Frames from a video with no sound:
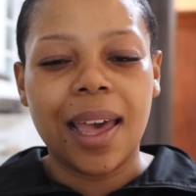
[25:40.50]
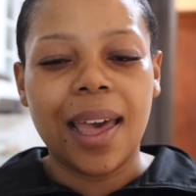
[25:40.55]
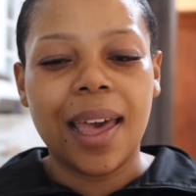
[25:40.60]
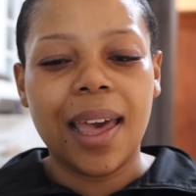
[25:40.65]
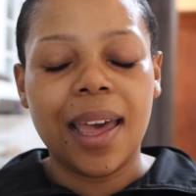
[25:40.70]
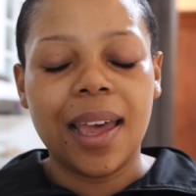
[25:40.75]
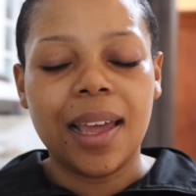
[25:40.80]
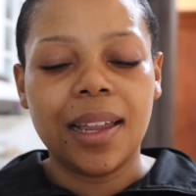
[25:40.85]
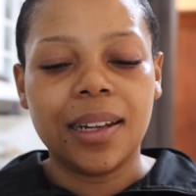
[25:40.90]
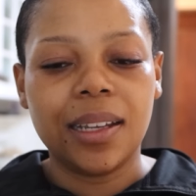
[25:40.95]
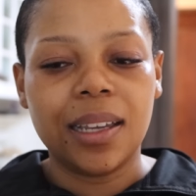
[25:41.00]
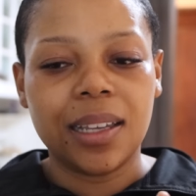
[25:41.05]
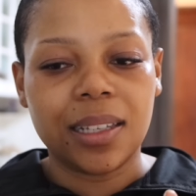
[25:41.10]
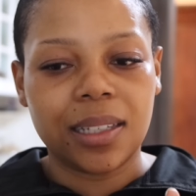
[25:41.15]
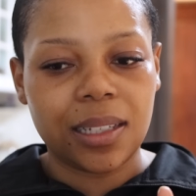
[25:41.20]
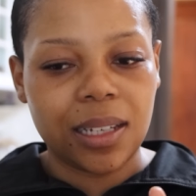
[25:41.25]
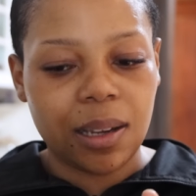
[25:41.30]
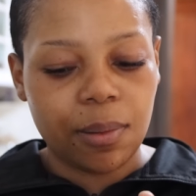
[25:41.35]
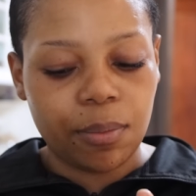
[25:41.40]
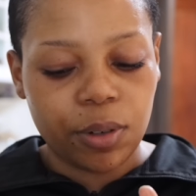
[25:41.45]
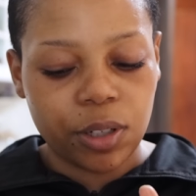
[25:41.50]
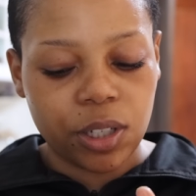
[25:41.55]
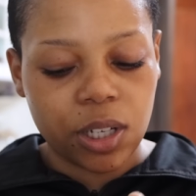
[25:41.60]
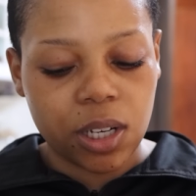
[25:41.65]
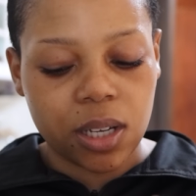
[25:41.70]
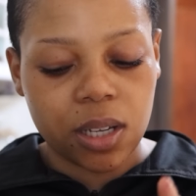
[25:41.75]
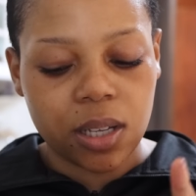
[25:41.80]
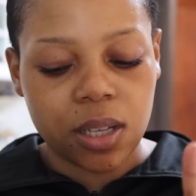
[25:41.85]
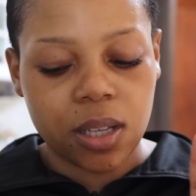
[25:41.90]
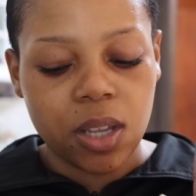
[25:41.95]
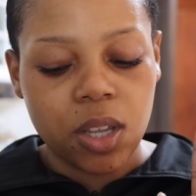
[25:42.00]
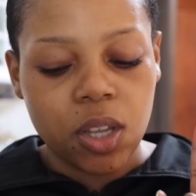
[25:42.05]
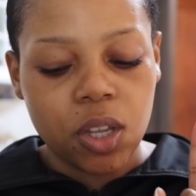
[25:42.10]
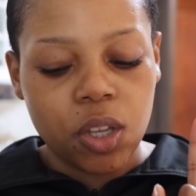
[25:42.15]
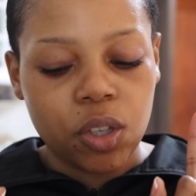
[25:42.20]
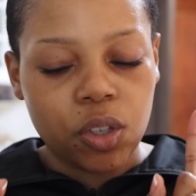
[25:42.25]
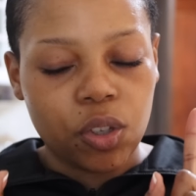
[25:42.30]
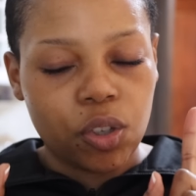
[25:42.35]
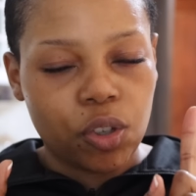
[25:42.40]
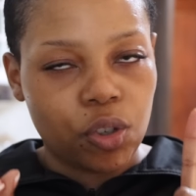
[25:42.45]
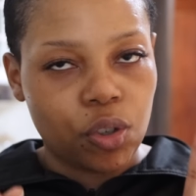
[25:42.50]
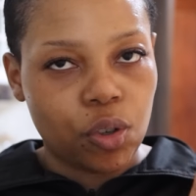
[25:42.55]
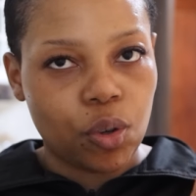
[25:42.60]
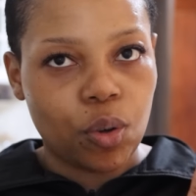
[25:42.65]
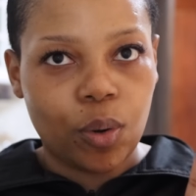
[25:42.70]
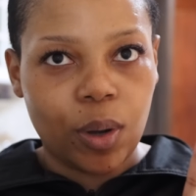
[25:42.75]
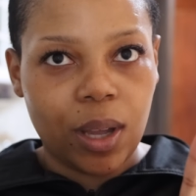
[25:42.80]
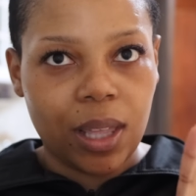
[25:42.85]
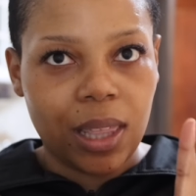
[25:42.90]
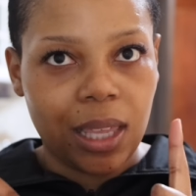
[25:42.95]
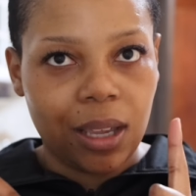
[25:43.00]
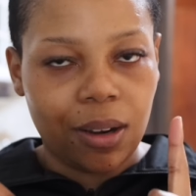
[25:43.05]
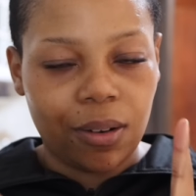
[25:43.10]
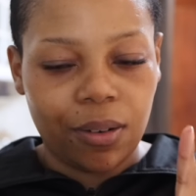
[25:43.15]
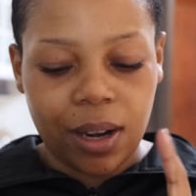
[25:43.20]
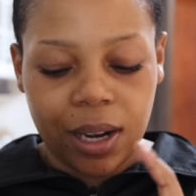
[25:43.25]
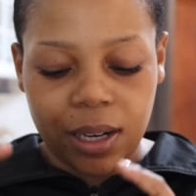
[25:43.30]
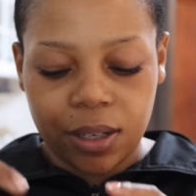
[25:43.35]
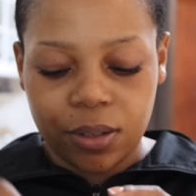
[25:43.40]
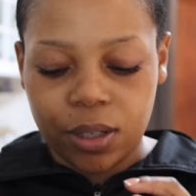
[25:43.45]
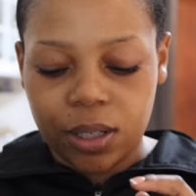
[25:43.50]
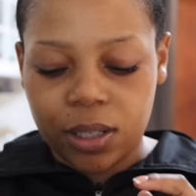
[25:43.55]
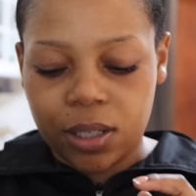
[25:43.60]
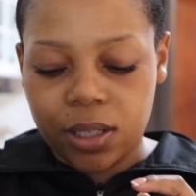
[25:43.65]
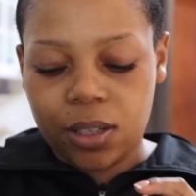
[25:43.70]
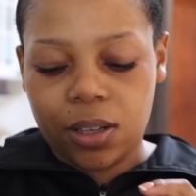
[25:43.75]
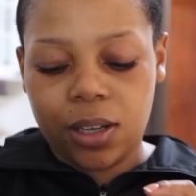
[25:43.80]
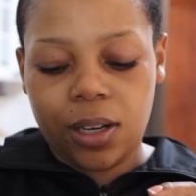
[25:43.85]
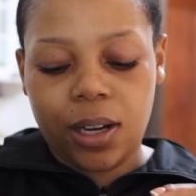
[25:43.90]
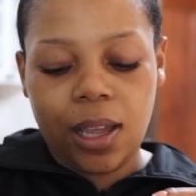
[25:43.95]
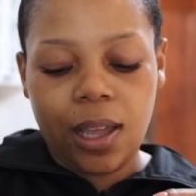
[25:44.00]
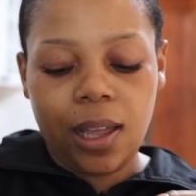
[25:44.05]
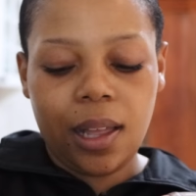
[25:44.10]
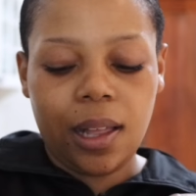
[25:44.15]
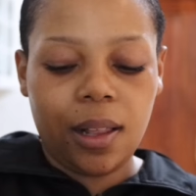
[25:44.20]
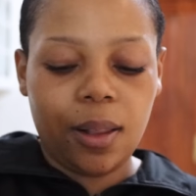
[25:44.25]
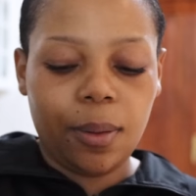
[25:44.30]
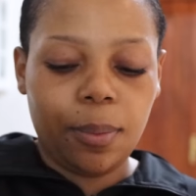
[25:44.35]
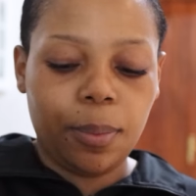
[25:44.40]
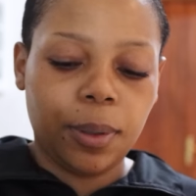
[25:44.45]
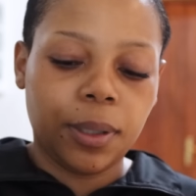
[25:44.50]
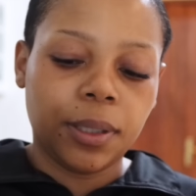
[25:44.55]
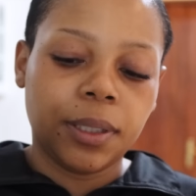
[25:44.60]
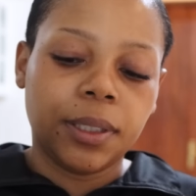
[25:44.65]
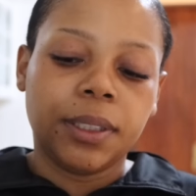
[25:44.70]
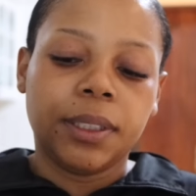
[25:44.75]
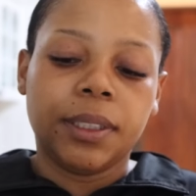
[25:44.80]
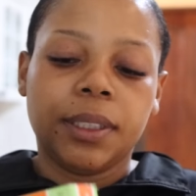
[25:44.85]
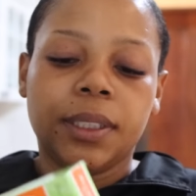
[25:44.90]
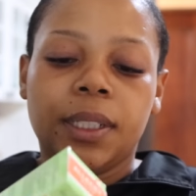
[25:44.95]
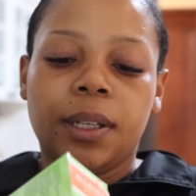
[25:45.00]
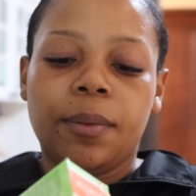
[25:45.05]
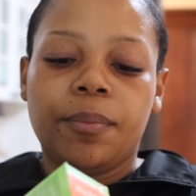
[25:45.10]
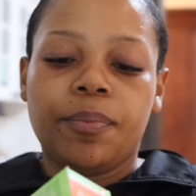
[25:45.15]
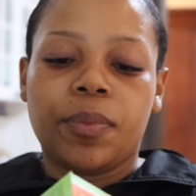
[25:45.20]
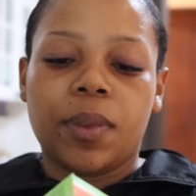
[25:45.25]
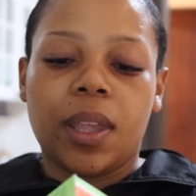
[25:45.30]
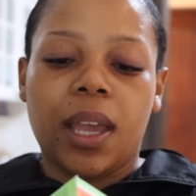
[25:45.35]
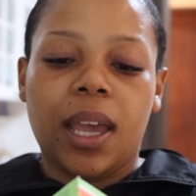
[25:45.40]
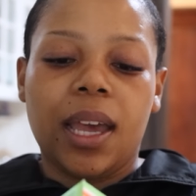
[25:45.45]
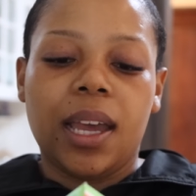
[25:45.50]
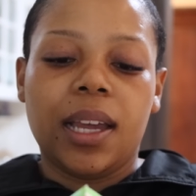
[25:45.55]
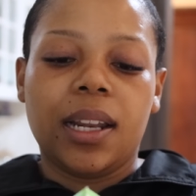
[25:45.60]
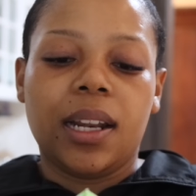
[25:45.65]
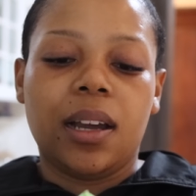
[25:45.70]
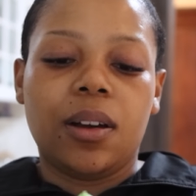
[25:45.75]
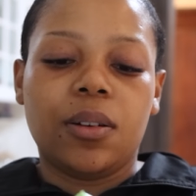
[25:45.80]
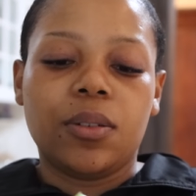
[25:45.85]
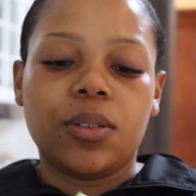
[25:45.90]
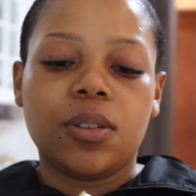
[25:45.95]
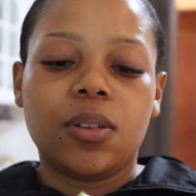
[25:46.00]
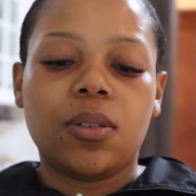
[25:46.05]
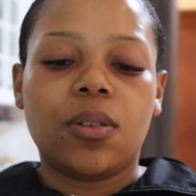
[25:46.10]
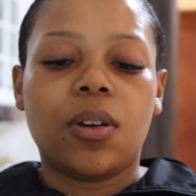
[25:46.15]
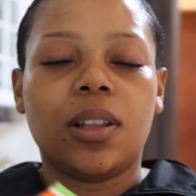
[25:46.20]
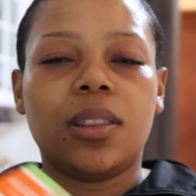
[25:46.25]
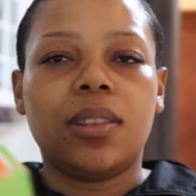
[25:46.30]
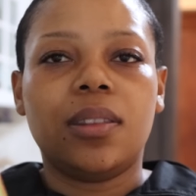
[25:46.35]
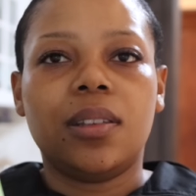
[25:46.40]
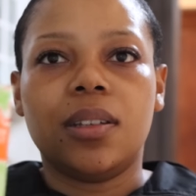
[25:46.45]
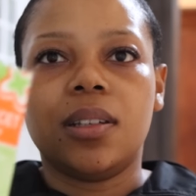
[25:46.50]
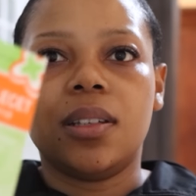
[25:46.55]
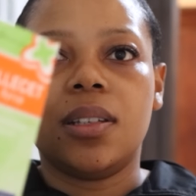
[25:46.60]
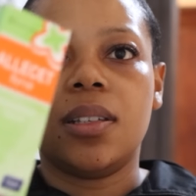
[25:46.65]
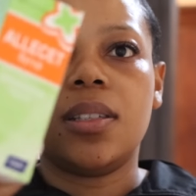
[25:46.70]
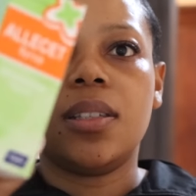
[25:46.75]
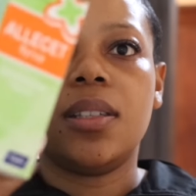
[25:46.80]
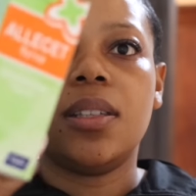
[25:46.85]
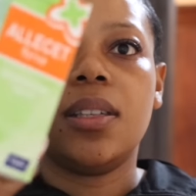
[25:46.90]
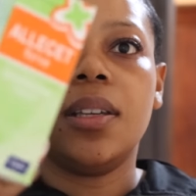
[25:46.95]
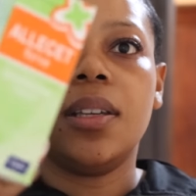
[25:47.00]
and he has a temperature. So I think rehydrate is gonna help. And I also got this.